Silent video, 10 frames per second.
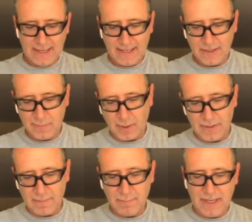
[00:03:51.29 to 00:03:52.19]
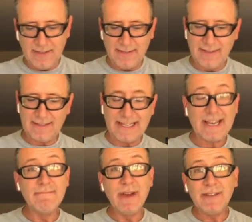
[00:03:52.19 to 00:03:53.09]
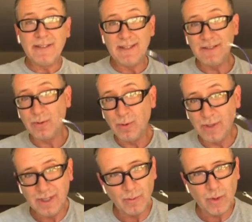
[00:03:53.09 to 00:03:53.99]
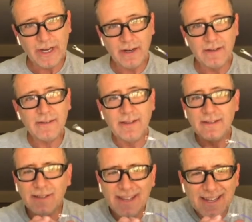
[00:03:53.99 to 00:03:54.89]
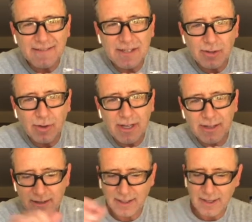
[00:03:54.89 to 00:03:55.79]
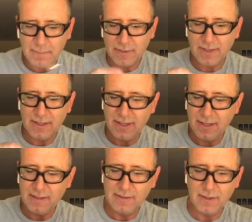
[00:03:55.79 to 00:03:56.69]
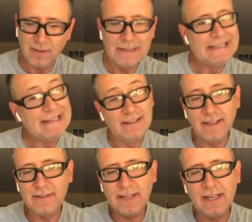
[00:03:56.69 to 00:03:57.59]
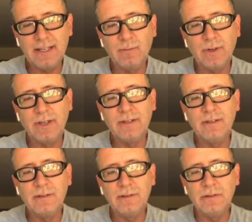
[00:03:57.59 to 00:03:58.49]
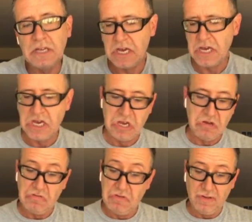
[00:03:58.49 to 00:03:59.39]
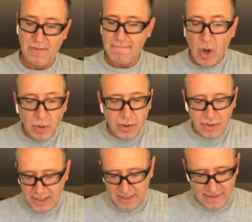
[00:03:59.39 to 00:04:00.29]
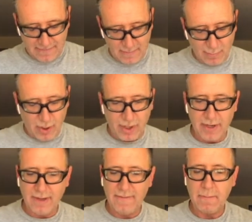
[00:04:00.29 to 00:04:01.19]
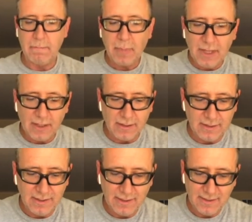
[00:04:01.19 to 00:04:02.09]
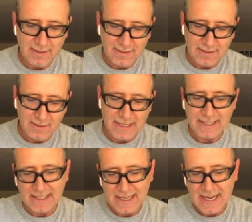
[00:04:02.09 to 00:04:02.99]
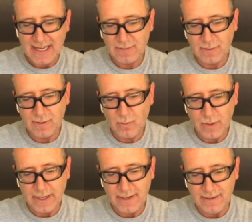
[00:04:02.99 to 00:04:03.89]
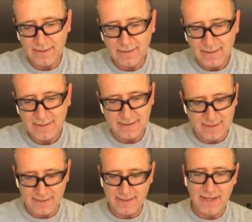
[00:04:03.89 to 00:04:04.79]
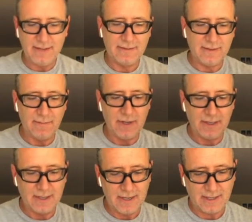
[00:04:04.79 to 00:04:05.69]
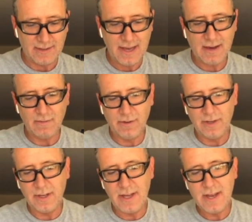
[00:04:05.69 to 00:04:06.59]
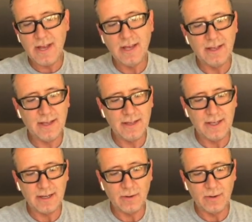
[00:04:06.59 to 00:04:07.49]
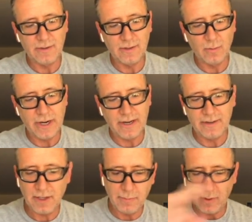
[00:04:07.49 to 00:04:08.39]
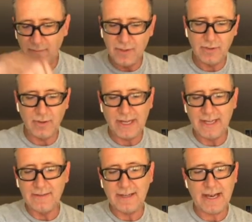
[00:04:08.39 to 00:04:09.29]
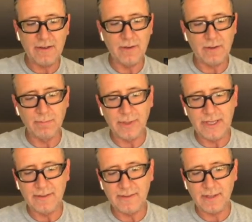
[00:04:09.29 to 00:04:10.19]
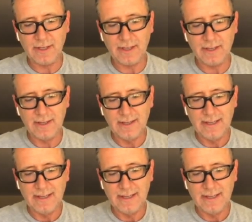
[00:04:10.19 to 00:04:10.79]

And then there's parts and pieces, like I mentioned, these cool little wires, so these have these great little clips on here. So let's say I did want to do the motor in different part of the build, so I could connect with the wires. All right, so I'm gonna connect that one. And then of course the wires help you visualize how you complete a circuit.